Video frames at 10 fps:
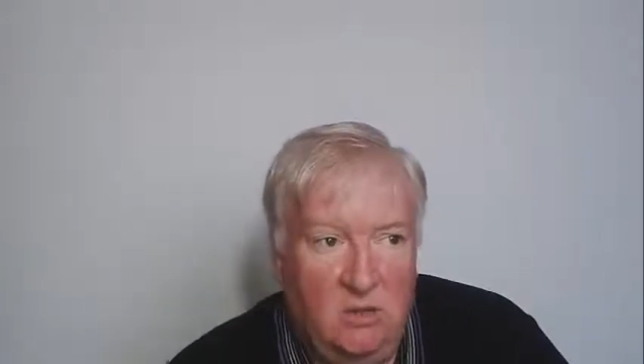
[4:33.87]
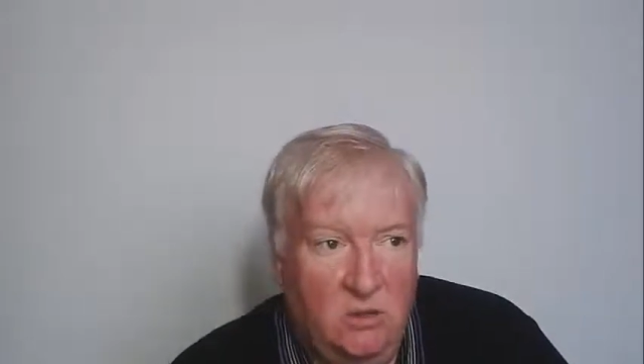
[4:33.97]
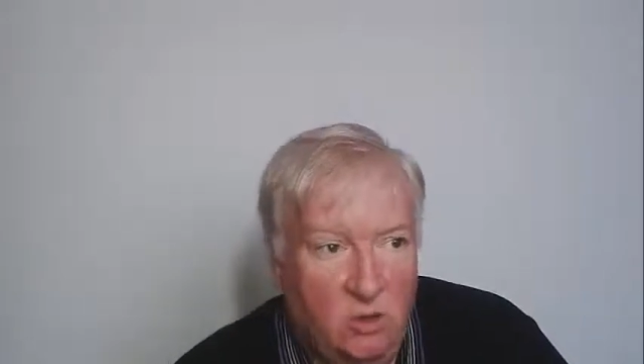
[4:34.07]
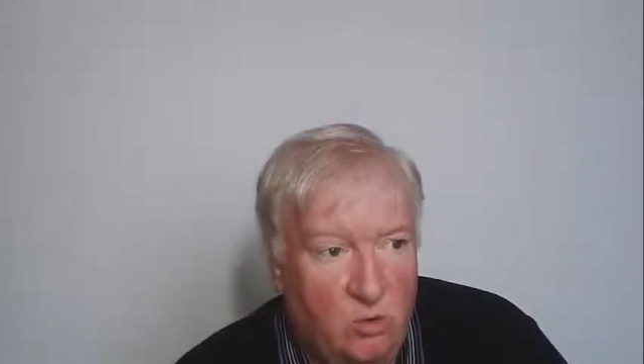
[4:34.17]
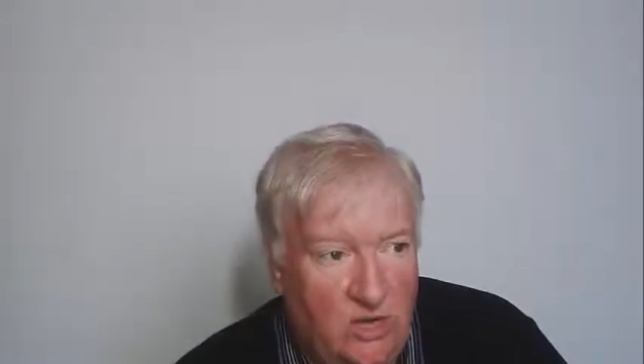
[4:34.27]

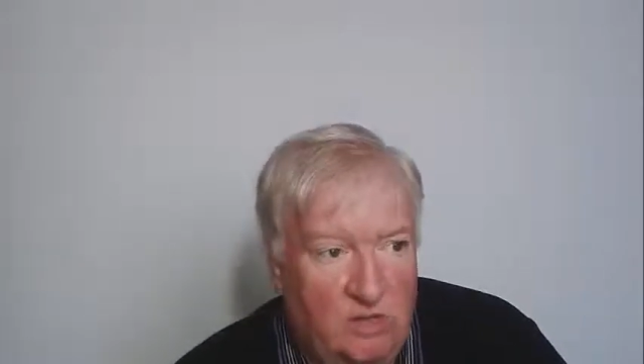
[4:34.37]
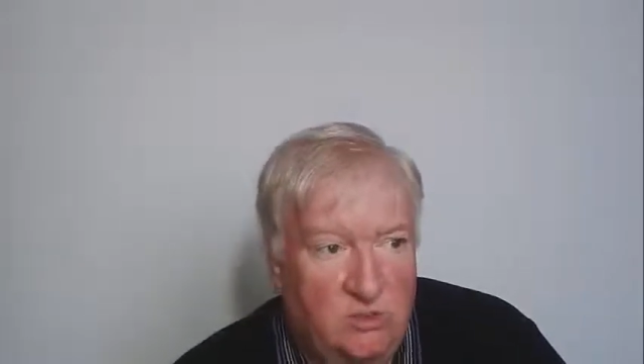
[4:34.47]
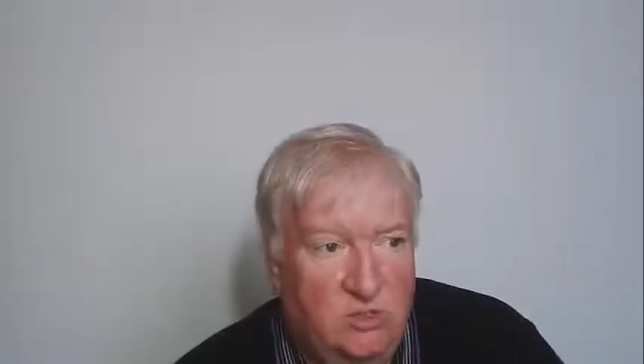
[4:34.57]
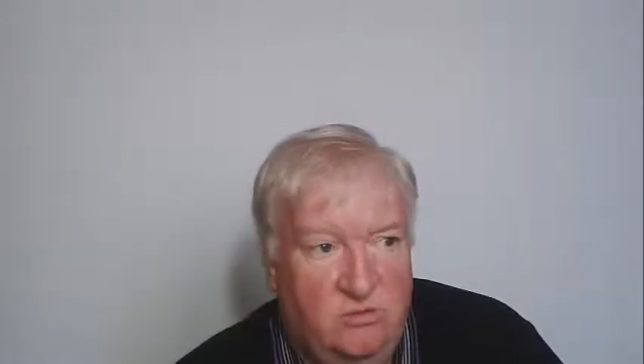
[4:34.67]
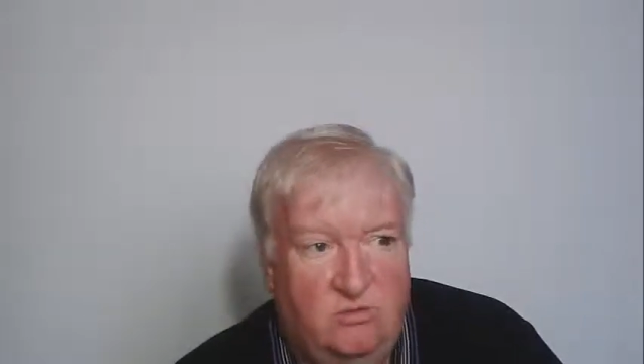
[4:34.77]
oh, when I
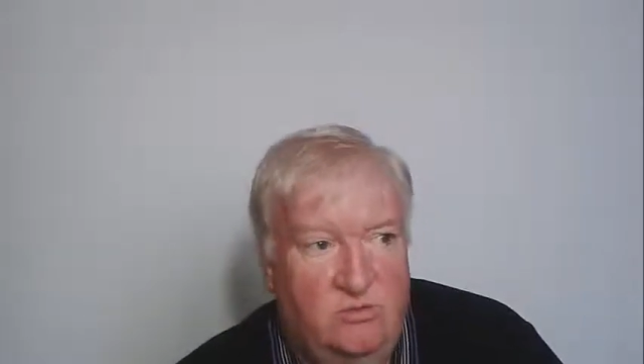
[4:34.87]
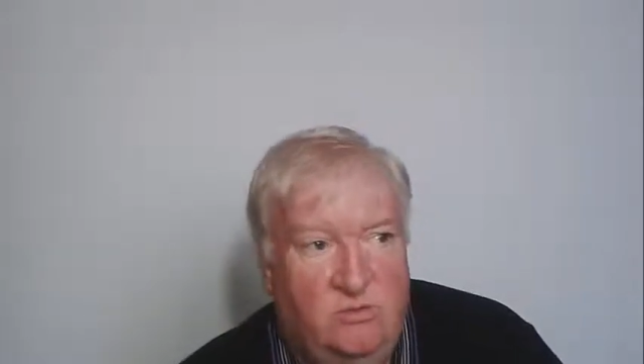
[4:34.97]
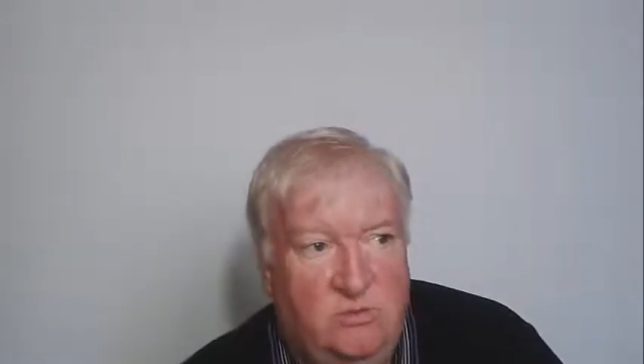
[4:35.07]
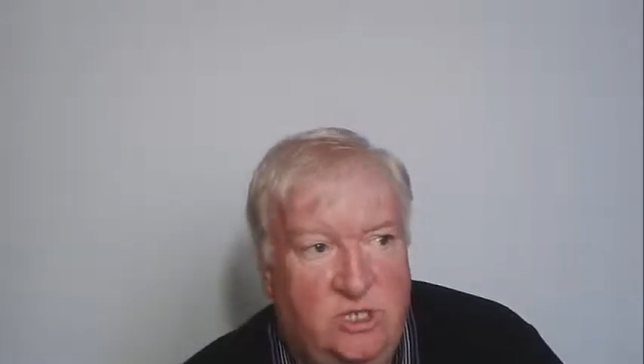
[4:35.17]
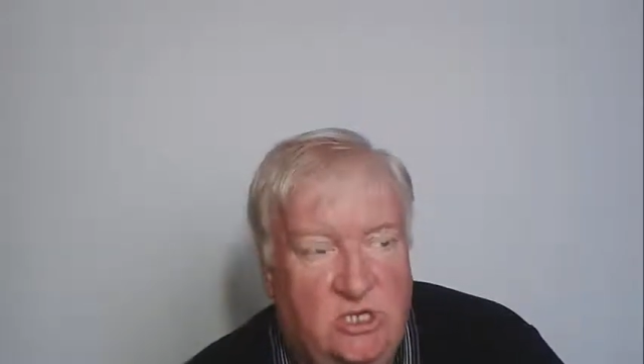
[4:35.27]
was
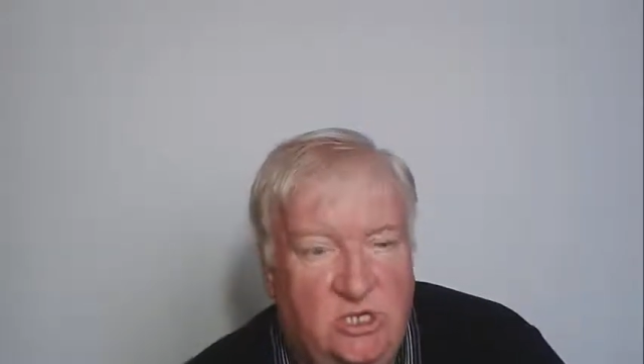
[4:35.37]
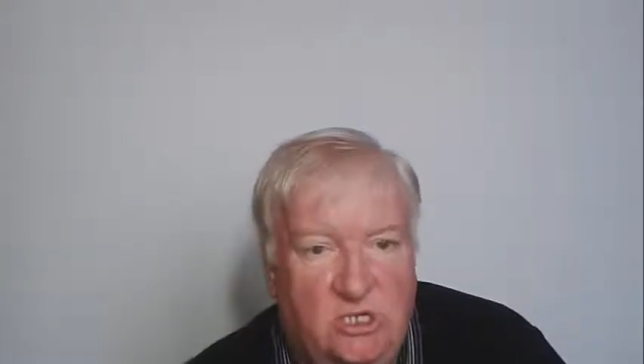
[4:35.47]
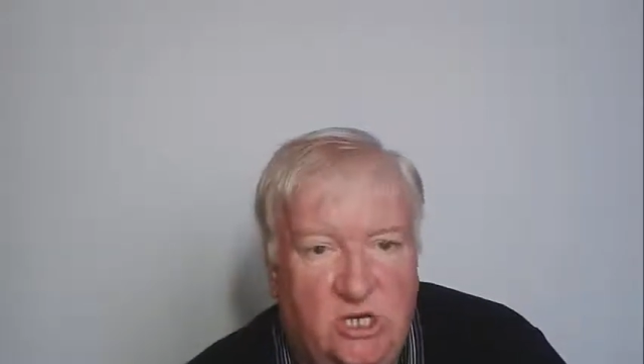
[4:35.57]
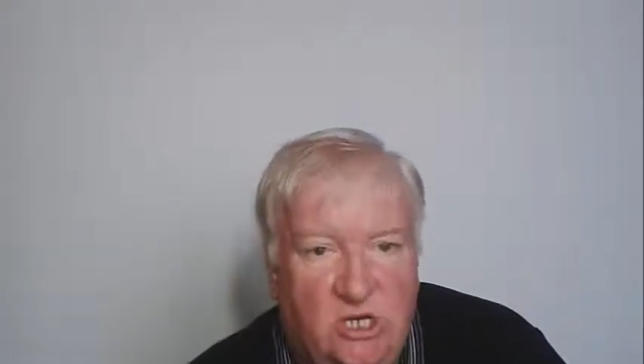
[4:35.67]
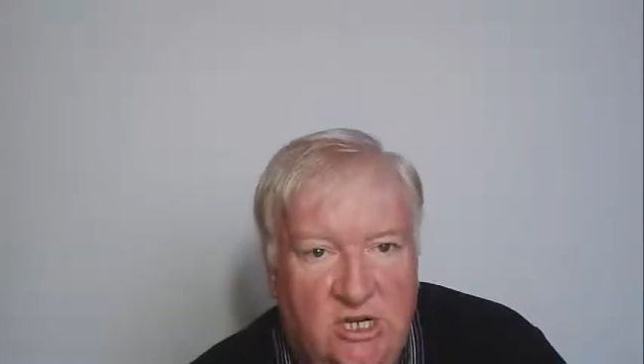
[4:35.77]
such and
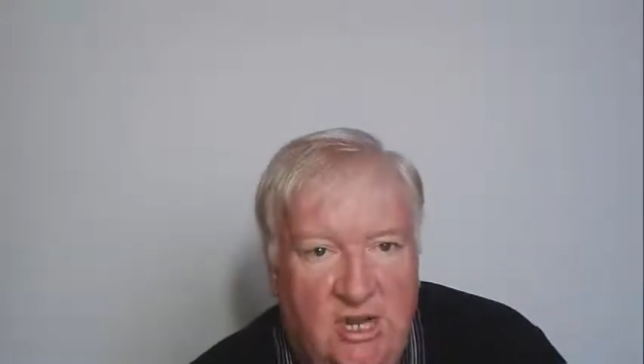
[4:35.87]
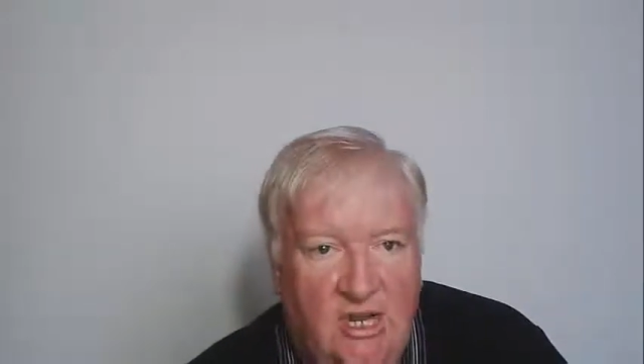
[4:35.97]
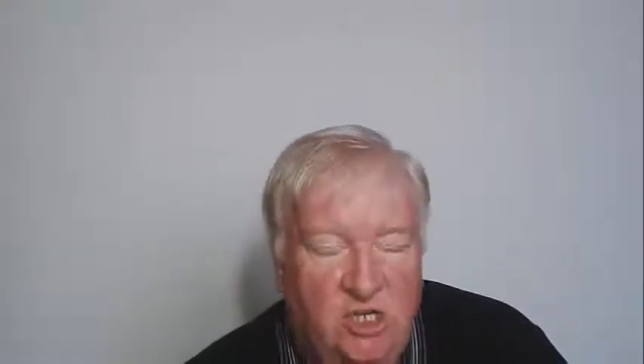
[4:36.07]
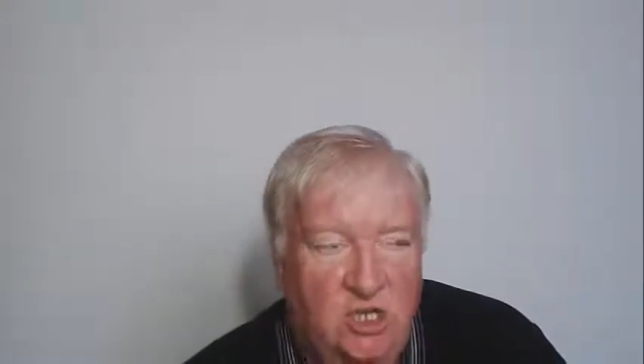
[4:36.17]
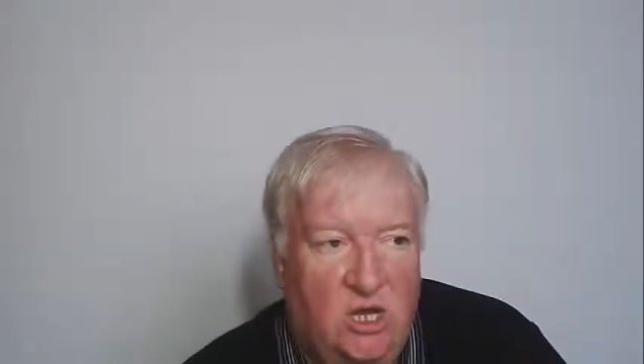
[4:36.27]
such an
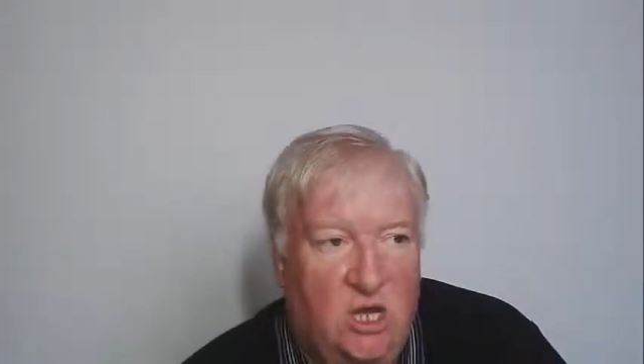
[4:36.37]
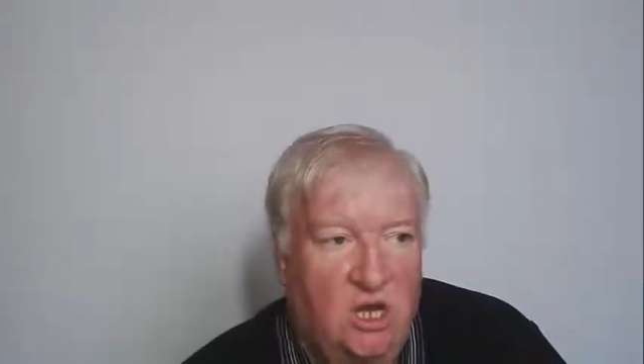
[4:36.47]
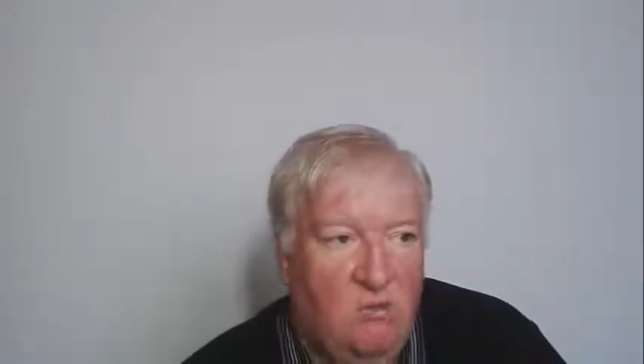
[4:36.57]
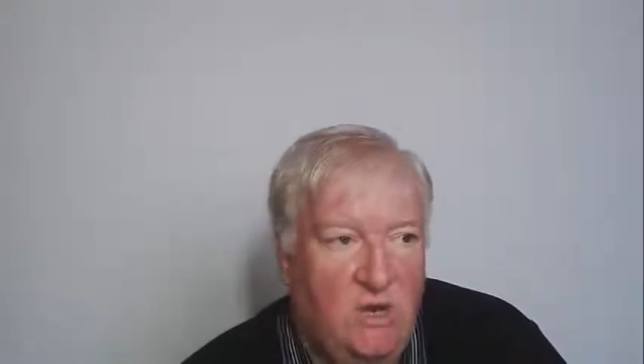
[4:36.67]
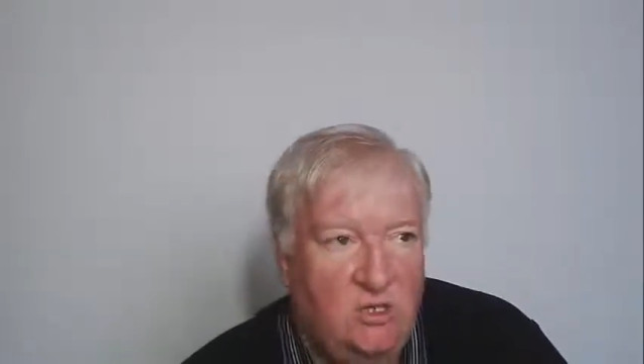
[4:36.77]
age,
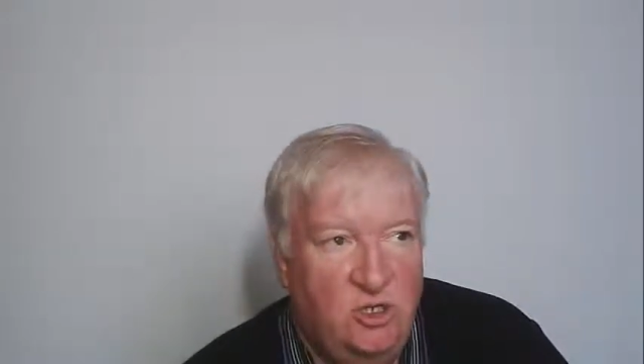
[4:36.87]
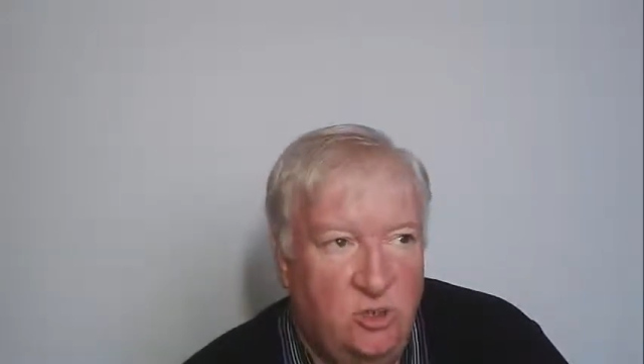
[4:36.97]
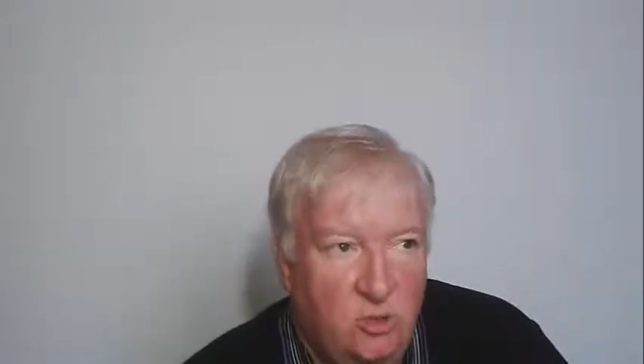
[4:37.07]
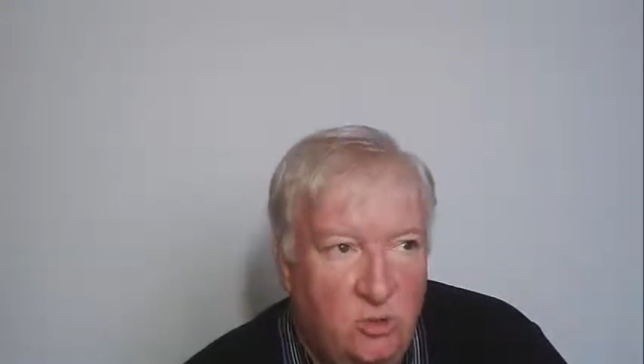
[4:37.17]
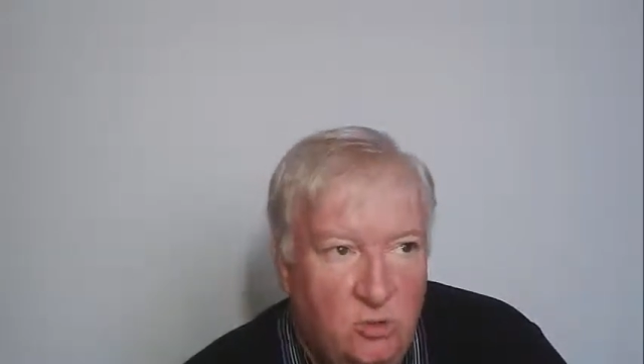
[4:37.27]
I went
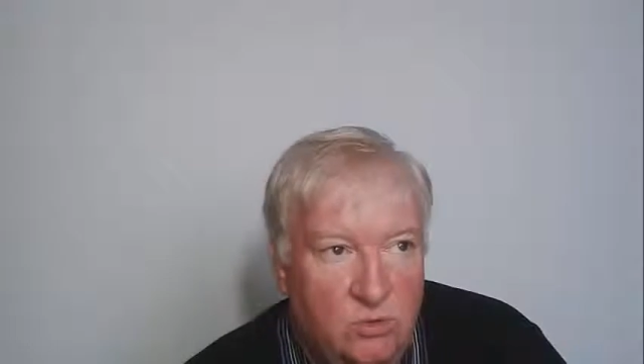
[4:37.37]
to